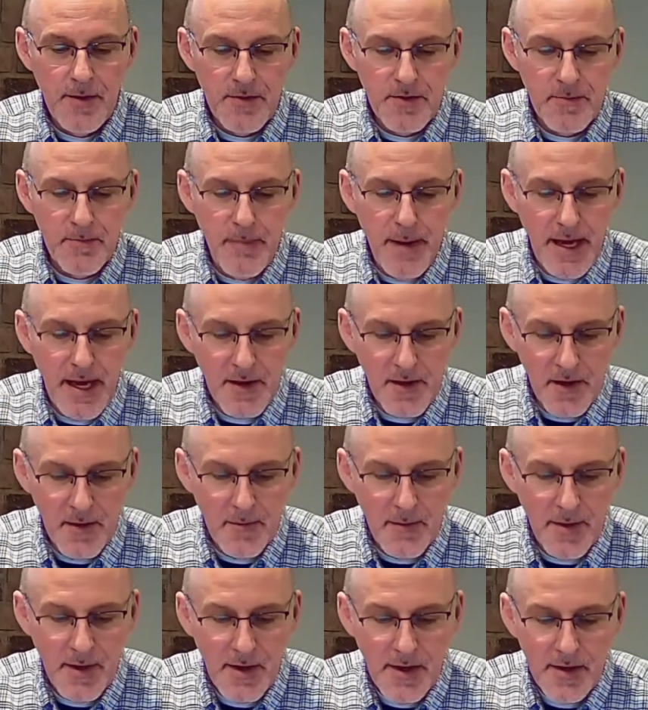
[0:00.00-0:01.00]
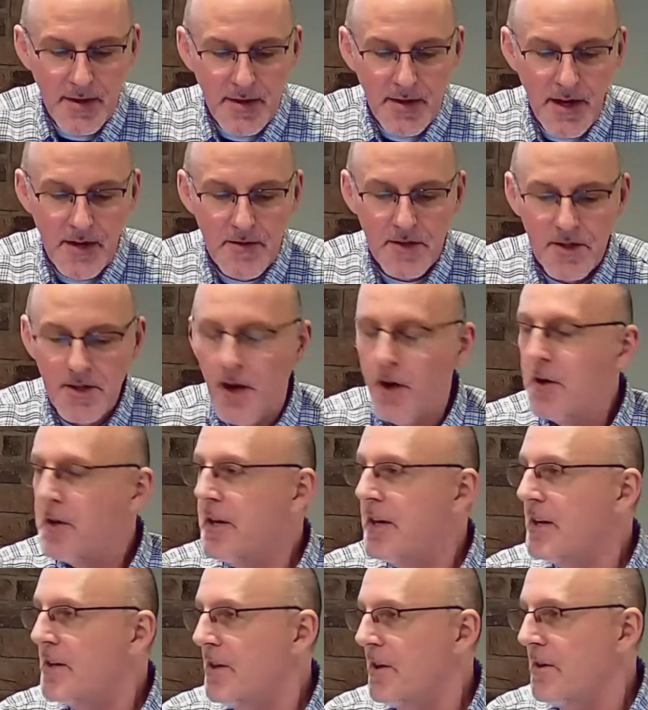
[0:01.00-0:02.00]
is Balaam and the
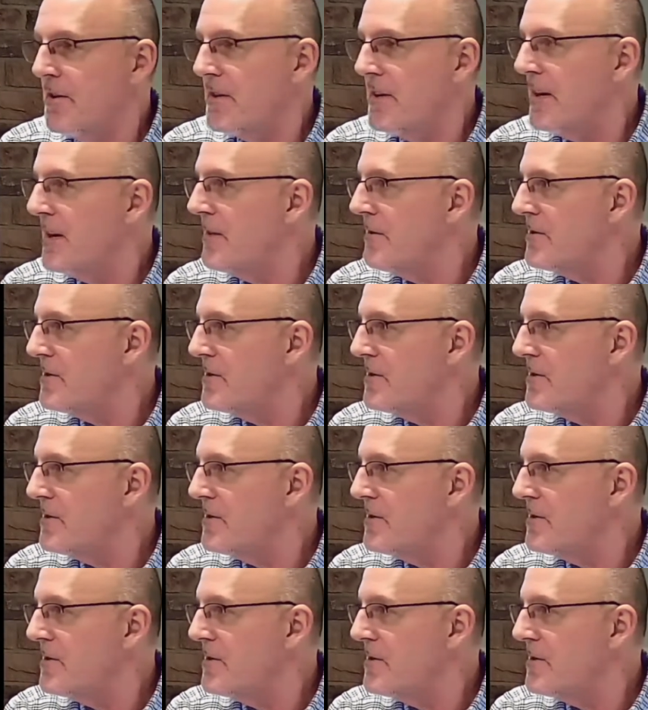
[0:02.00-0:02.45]
talking donkey.